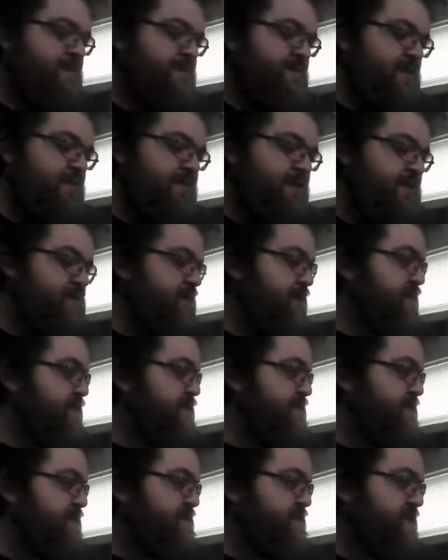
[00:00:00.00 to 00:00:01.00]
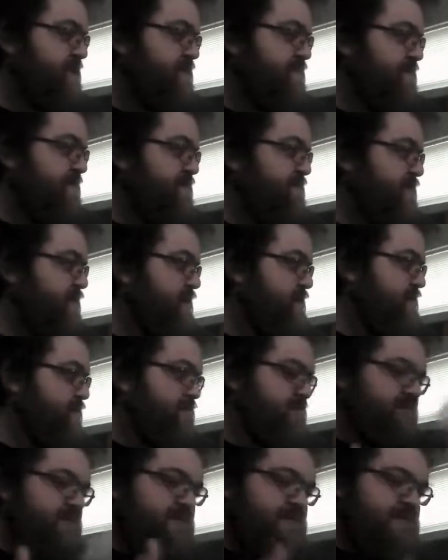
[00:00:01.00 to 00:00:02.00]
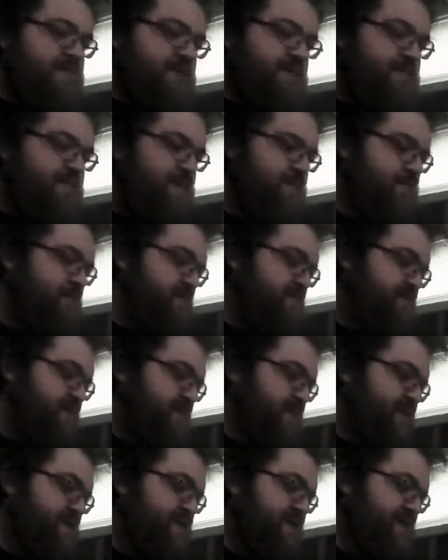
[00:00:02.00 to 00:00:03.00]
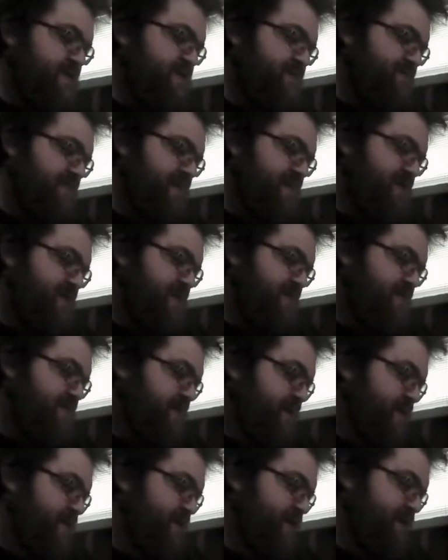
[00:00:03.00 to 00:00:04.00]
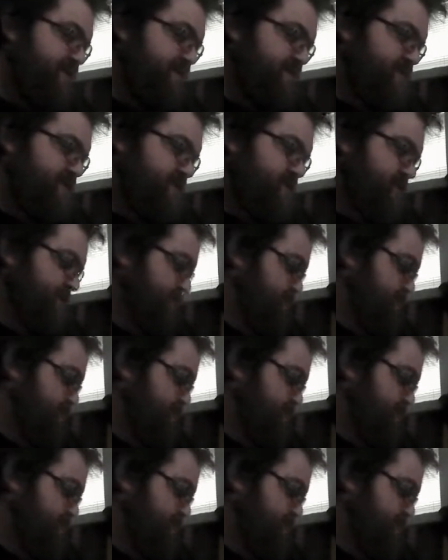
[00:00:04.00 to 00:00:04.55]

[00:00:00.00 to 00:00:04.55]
I'm going to change this up. I'm going to close this up. I'm going to put these heads away that I'm not using. I